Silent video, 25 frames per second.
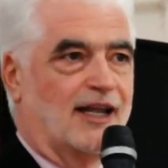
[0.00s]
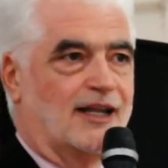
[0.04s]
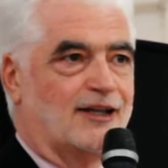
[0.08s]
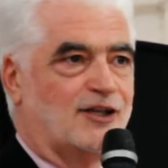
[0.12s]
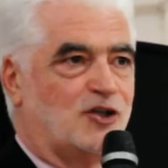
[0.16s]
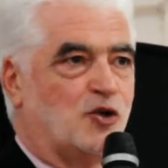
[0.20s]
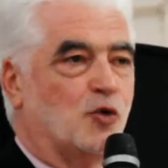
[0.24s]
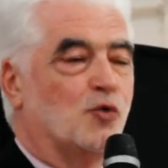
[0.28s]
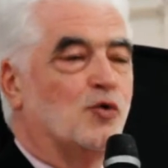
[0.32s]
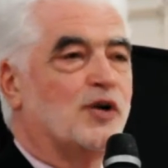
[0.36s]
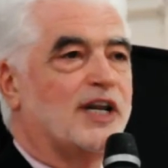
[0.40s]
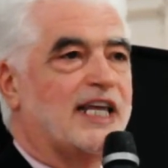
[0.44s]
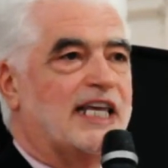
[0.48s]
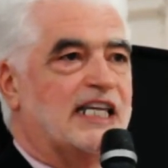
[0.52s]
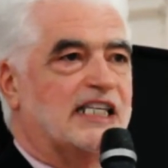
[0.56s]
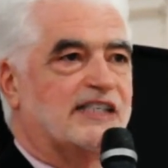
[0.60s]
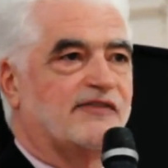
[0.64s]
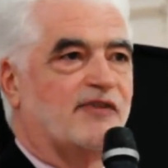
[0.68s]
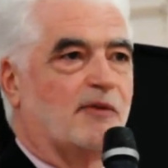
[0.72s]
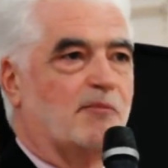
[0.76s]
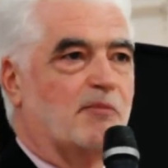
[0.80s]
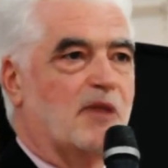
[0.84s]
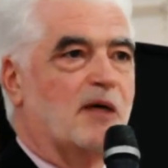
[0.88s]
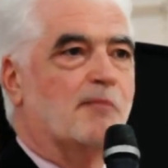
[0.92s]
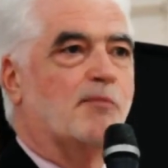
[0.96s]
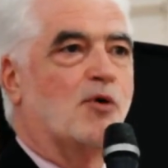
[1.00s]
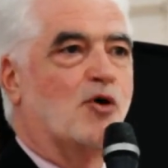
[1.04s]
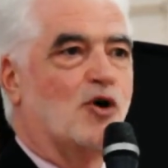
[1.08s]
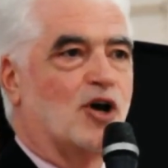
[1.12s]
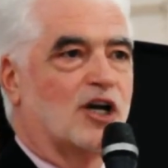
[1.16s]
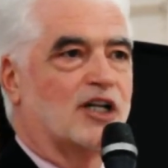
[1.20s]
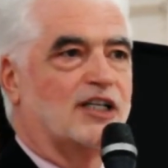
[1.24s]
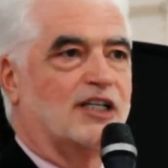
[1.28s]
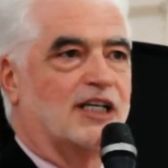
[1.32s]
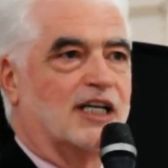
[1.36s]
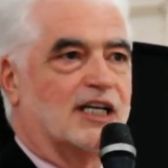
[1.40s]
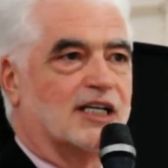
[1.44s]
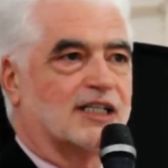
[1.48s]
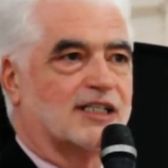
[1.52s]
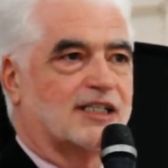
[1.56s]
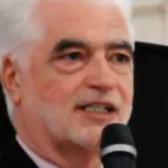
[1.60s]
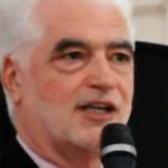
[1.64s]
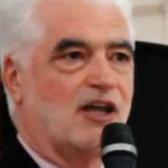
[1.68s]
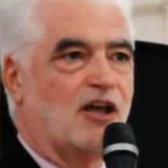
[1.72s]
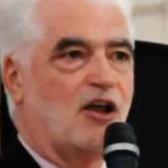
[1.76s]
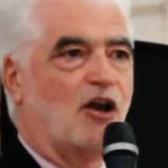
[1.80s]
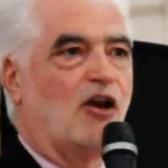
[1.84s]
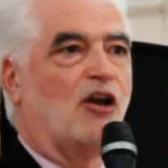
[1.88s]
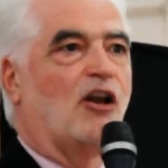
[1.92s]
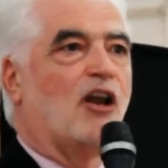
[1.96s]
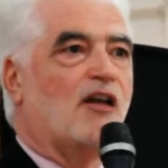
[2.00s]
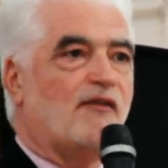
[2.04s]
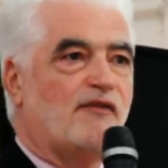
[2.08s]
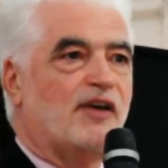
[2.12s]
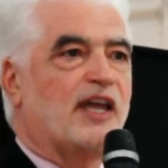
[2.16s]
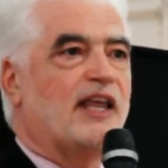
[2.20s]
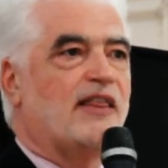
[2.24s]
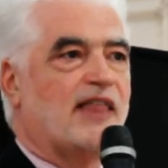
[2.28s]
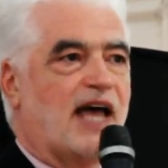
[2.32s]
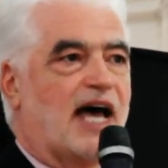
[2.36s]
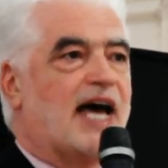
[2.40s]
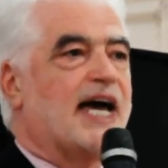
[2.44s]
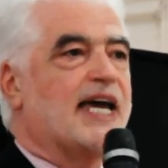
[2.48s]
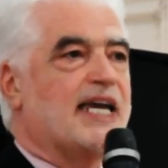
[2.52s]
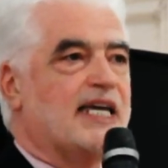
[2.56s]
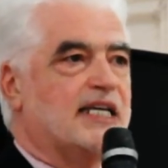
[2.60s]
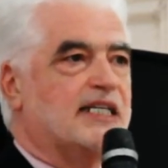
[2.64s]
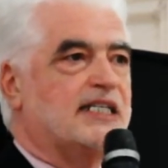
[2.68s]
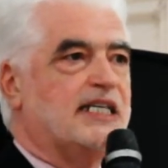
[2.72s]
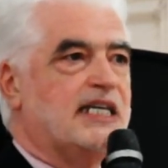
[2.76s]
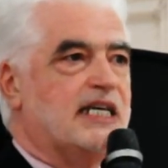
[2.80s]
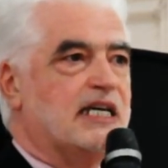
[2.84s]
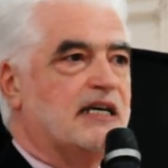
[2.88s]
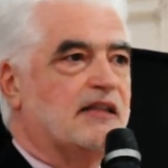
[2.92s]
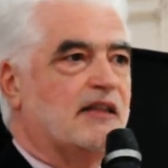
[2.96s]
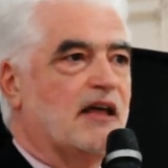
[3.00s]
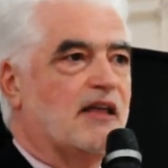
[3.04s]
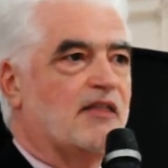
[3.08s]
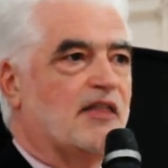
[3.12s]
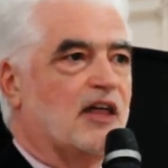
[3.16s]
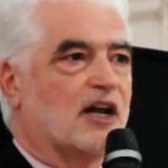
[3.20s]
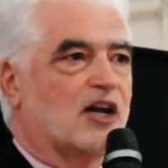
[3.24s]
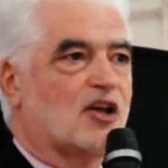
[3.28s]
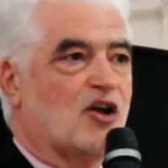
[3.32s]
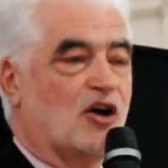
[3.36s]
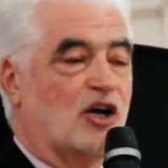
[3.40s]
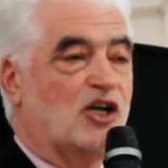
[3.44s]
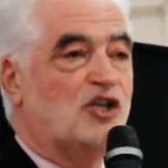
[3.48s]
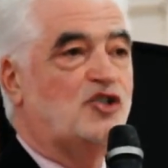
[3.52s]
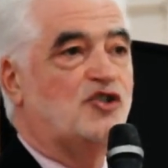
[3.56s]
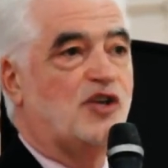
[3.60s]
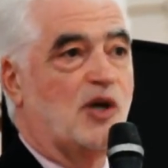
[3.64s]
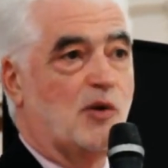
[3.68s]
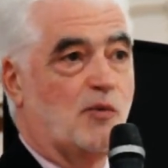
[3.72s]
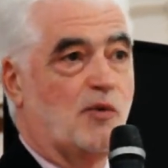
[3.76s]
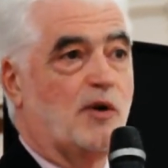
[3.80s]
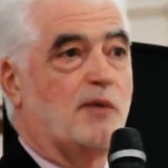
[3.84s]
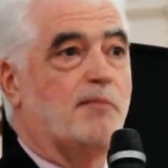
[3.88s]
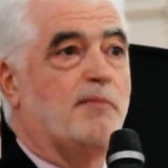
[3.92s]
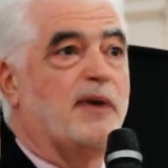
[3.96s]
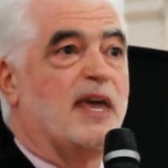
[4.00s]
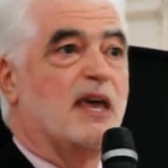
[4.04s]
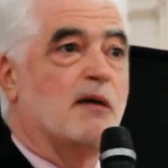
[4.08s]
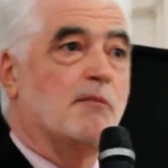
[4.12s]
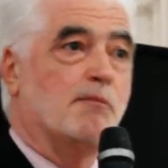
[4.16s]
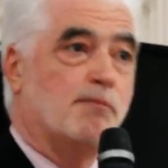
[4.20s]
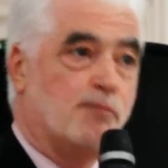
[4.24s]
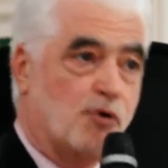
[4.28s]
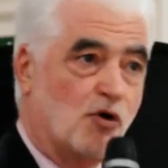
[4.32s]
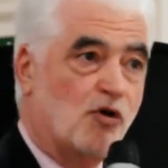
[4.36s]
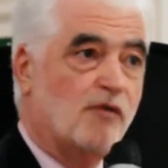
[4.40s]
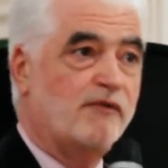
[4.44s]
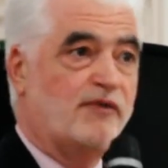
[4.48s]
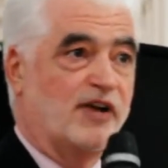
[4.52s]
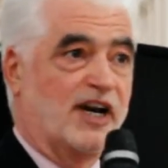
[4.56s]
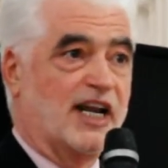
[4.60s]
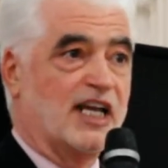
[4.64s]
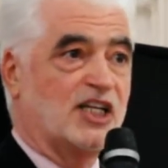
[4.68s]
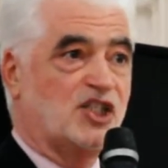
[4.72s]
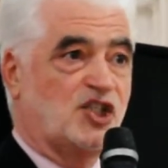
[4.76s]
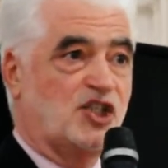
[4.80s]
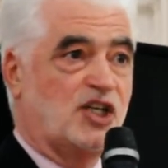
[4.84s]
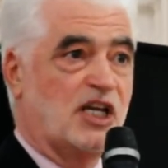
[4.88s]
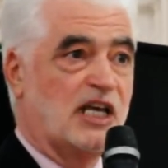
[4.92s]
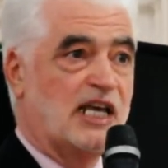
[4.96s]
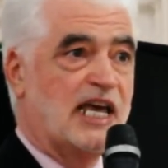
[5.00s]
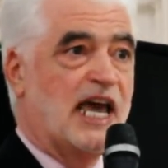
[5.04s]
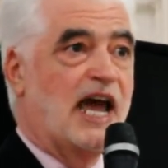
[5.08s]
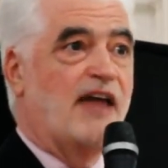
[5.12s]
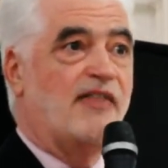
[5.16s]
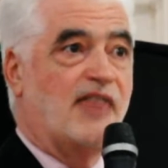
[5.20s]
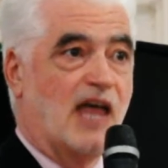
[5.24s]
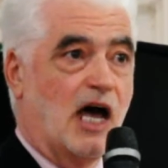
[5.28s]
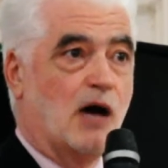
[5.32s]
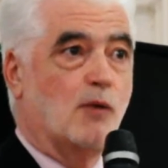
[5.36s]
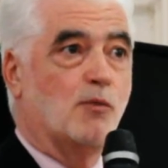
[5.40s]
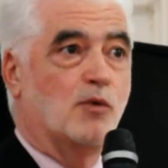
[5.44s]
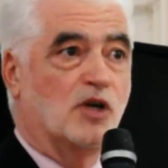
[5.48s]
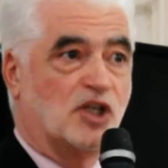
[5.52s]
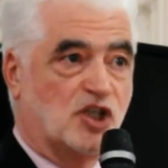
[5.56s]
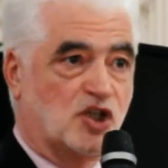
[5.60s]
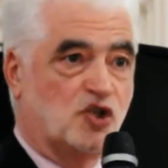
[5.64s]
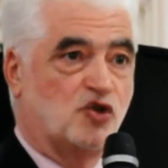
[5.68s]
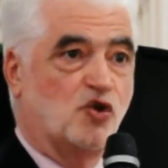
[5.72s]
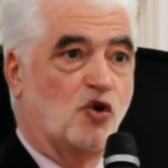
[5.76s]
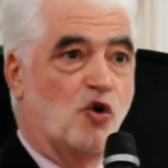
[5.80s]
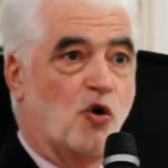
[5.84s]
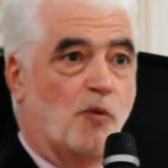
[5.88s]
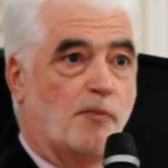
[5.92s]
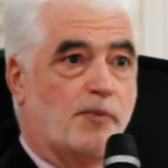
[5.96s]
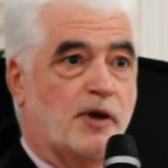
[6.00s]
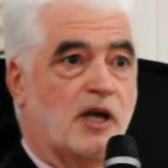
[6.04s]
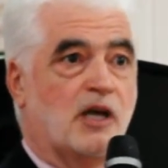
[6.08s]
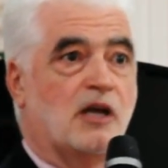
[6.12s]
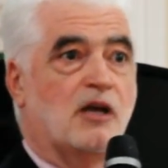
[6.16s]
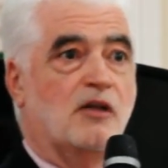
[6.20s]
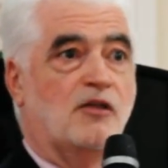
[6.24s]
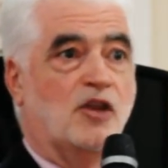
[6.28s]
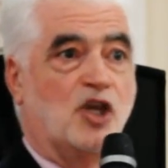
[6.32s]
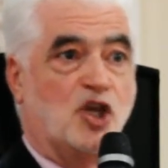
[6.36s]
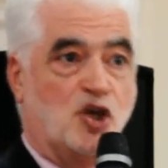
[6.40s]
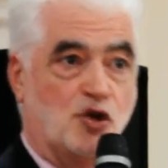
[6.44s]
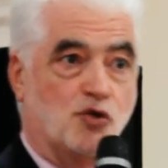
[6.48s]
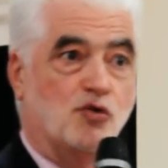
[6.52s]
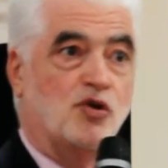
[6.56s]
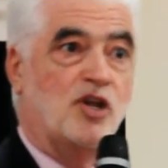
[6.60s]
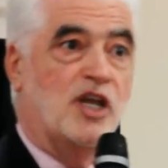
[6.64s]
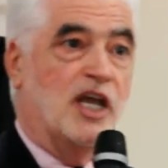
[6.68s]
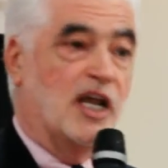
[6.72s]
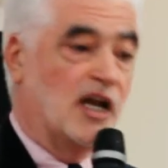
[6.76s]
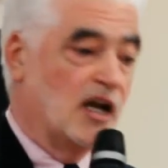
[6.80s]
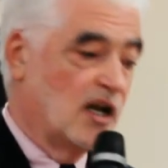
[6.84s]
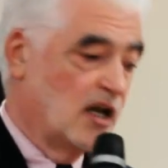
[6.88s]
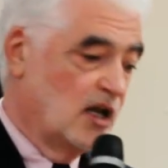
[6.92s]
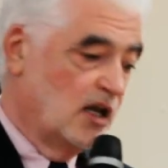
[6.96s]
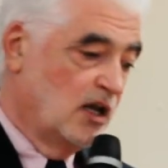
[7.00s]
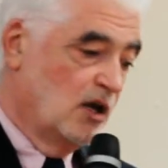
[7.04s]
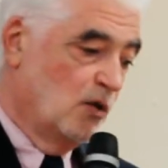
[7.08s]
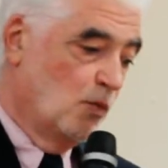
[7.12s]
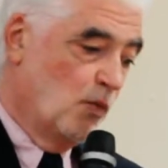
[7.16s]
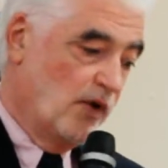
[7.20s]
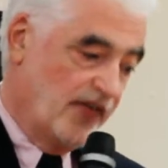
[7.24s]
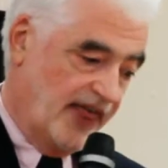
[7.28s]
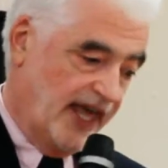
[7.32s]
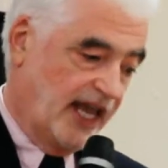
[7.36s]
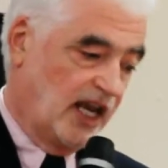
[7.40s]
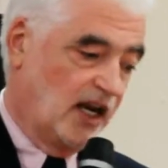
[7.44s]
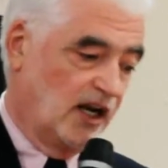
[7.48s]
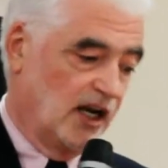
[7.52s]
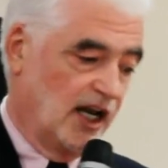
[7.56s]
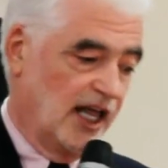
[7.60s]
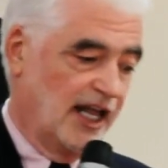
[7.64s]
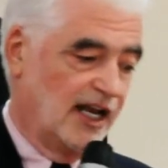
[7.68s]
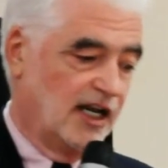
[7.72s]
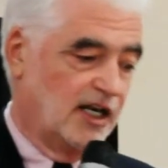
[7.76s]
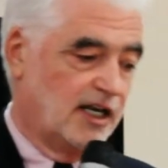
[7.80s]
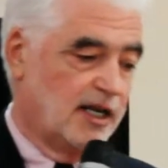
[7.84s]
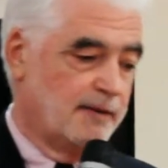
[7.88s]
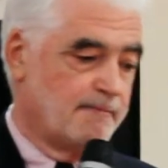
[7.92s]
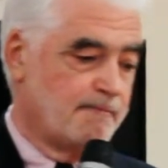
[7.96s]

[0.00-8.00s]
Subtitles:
Tories from the borders, loving the idea that their country would be impoverished and that would stop the union with England.